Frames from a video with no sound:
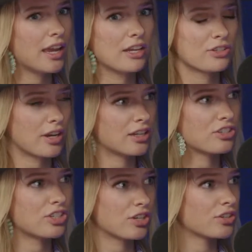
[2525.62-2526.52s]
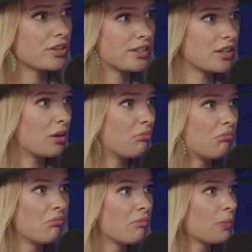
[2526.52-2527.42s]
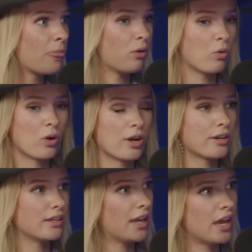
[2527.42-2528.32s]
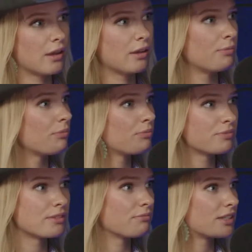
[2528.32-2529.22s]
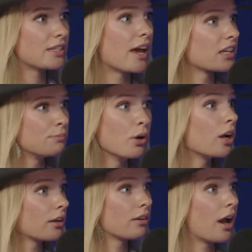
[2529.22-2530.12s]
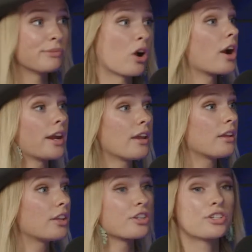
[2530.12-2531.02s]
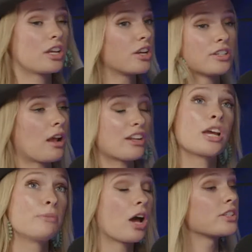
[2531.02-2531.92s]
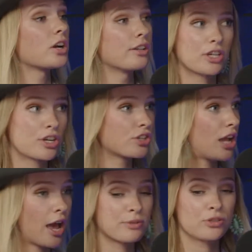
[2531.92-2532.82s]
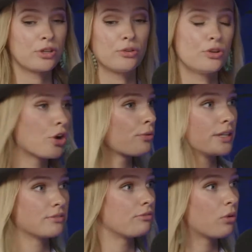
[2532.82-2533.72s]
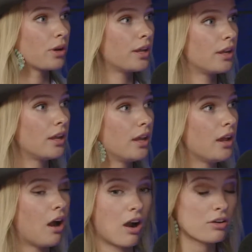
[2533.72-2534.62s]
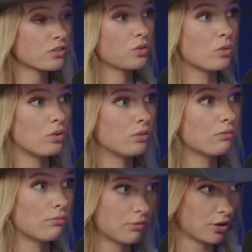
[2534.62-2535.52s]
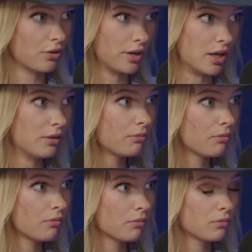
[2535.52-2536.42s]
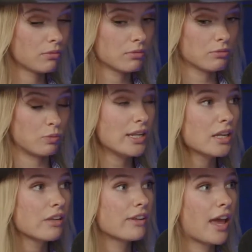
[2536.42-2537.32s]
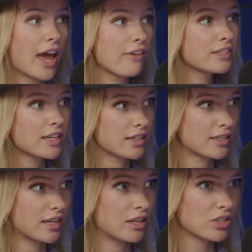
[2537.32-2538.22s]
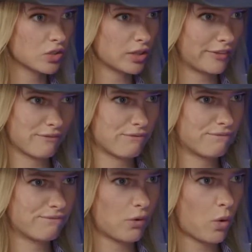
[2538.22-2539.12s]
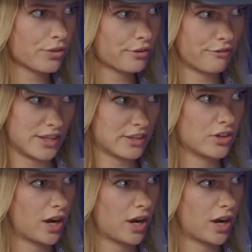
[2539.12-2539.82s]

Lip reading: a transgenderism or gay sex book. I'm sorry. There's actually, I'm not sorry. There's absolutely no reason for it. Our school, growing up, we didn't even have sex ed until like 4th or 5th